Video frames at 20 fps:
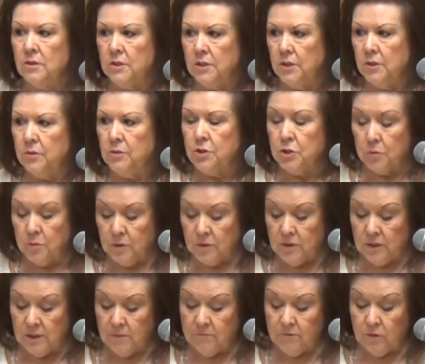to
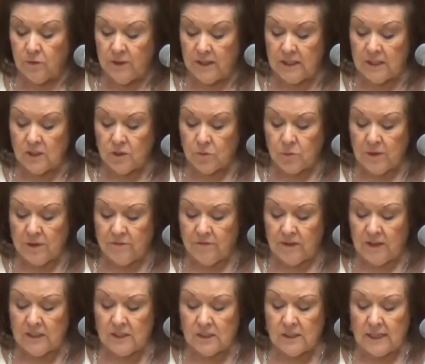Jerusalem for these
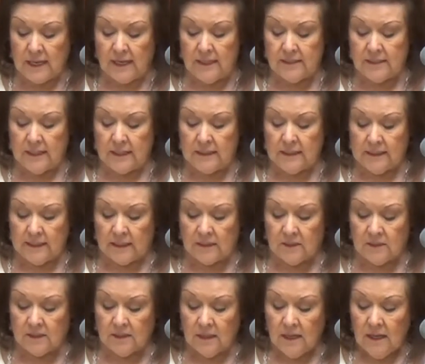three feast days at
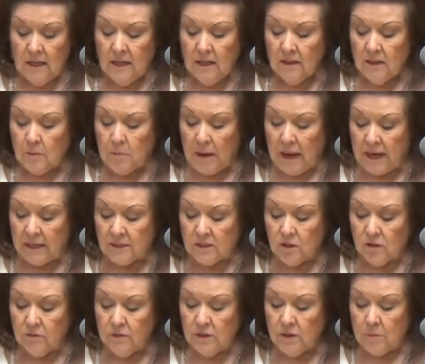least. The
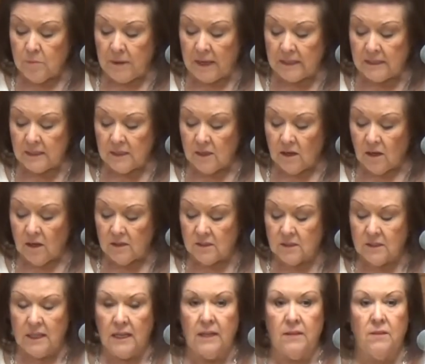Passover, the
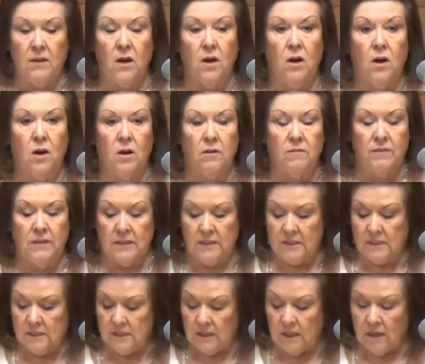Pentecost, and the
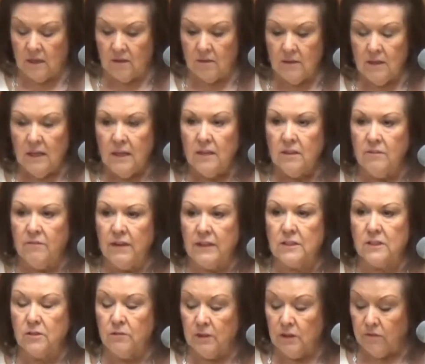harvest, uh, the
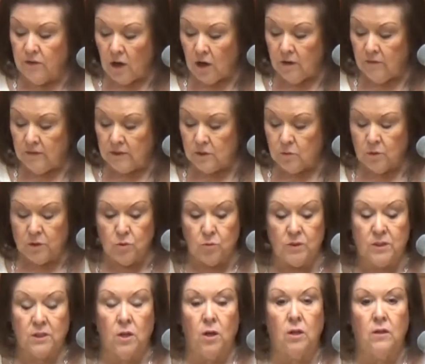festival of harvest, which
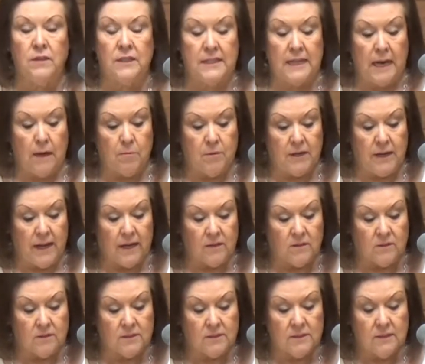was called the
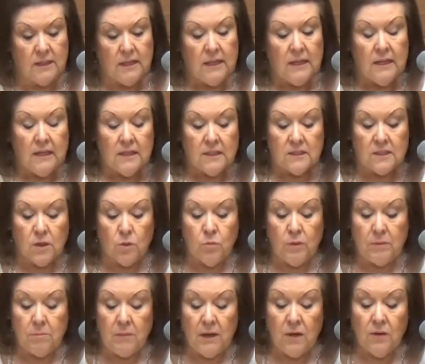Tabernacles. So
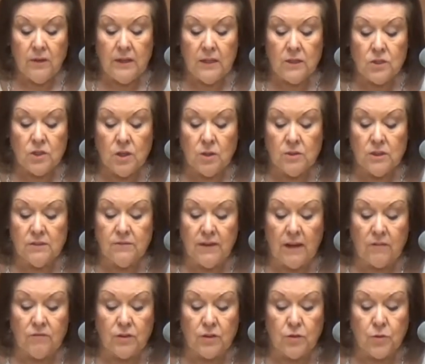when Mary and Joseph,
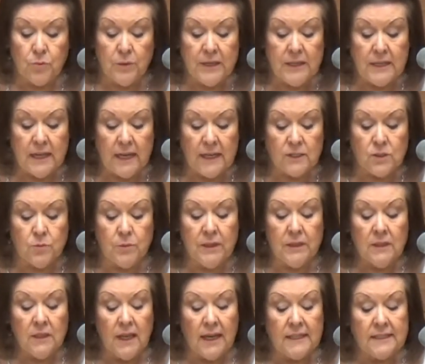after three days,
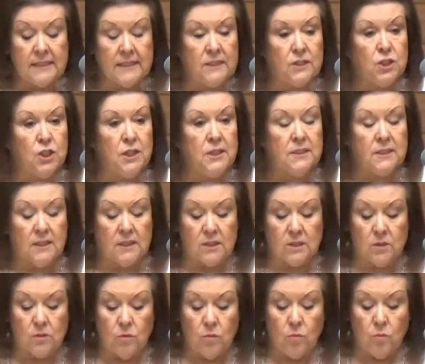realized that
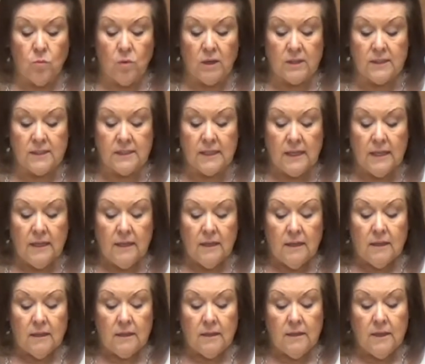Jesus was
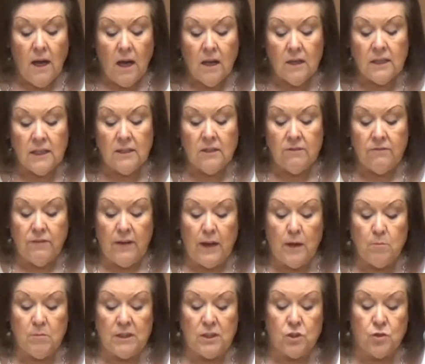not in the
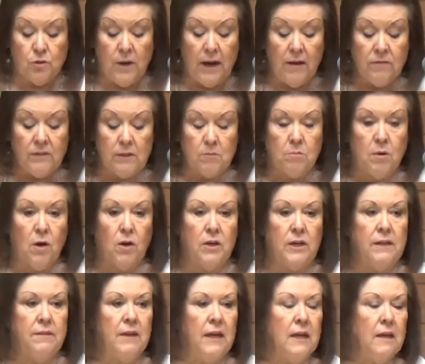family's traveling
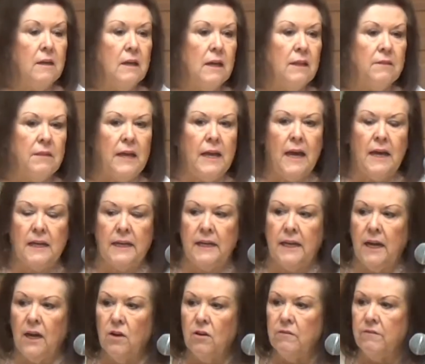party. They, they had a
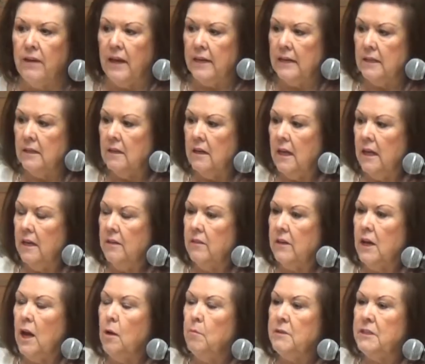caravan, and, and
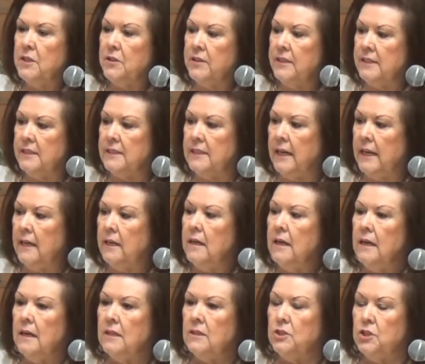the commentary is saying
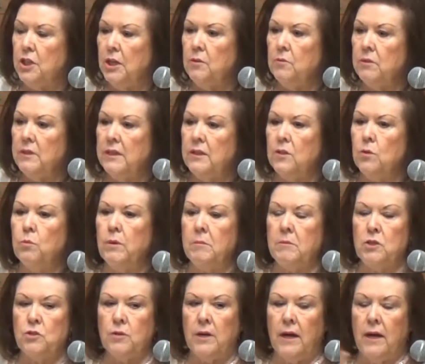generally the
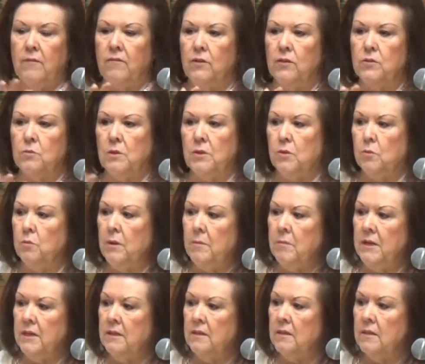women traveled with the
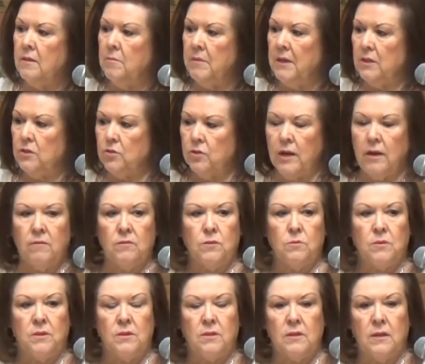women, the men
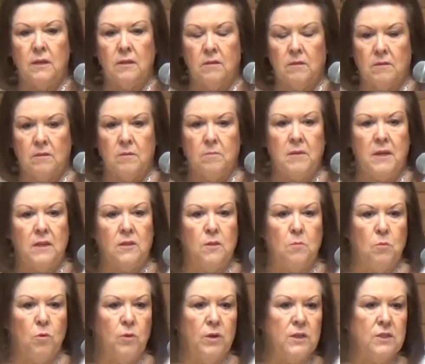traveled with uh, the men,
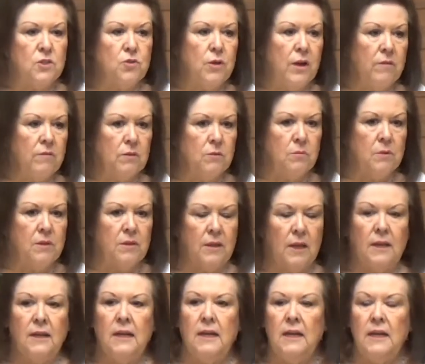the boys traveled with
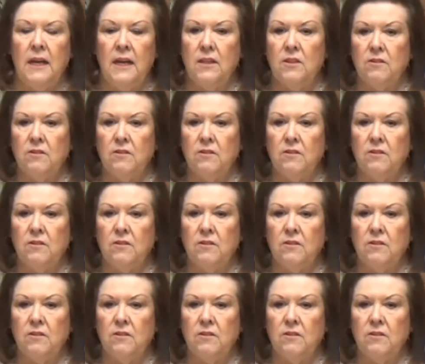the,